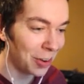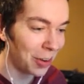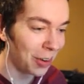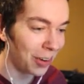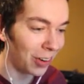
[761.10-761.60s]

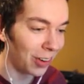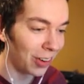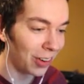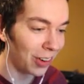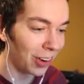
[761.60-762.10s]
O X O
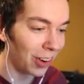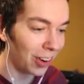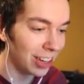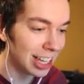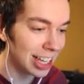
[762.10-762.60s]
X
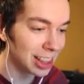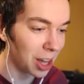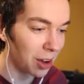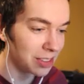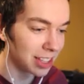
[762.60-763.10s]
O. He
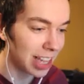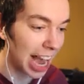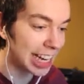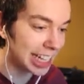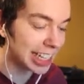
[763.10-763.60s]
loves us.
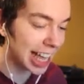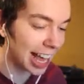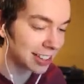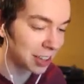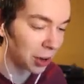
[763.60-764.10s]
I didn't get any
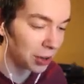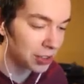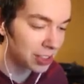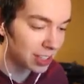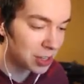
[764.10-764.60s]
X
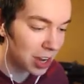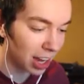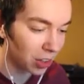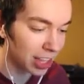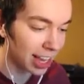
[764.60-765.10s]
Os. You
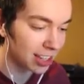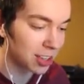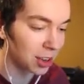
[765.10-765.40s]
got all the X